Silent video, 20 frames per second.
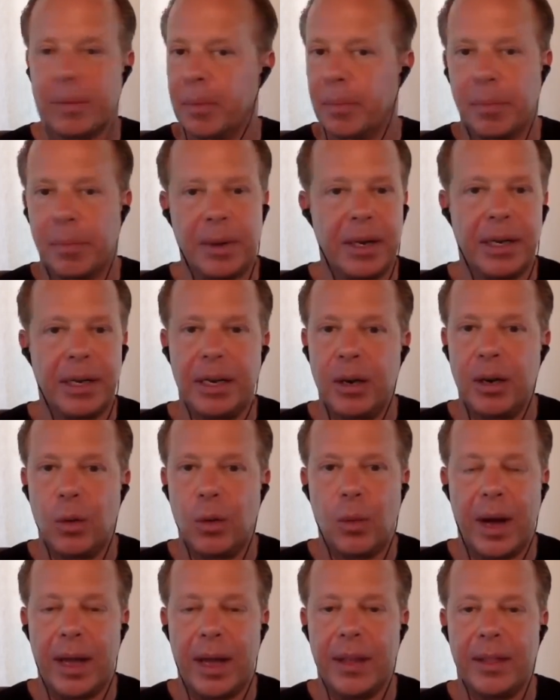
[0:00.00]
but bring it in a
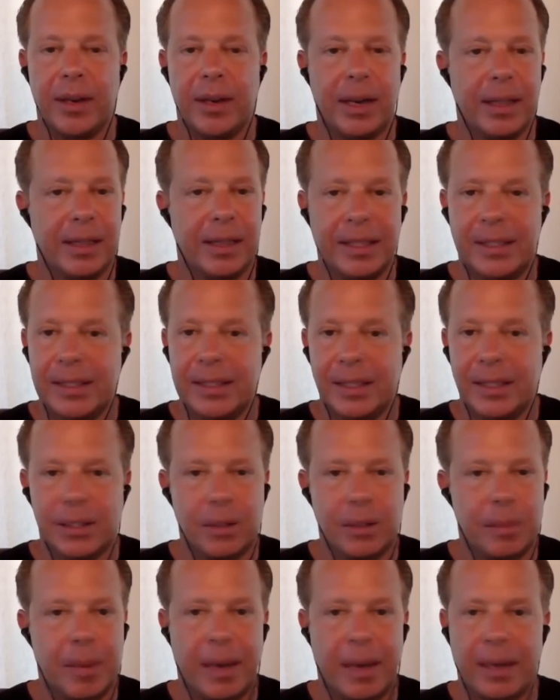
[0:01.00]
way that I least
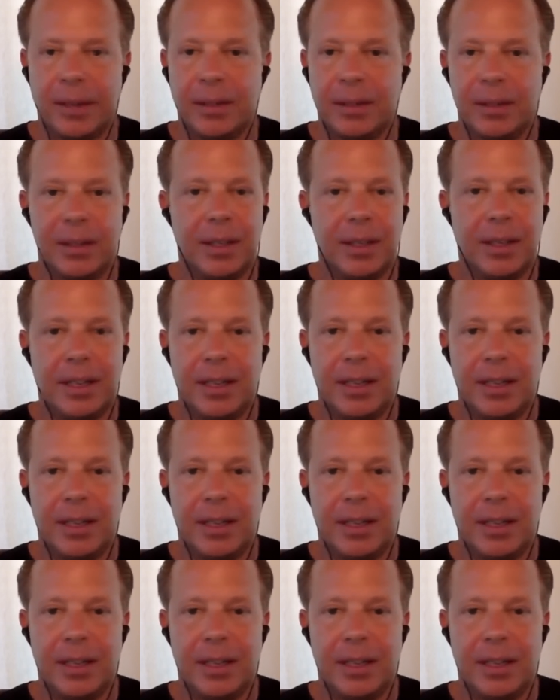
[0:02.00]
expect,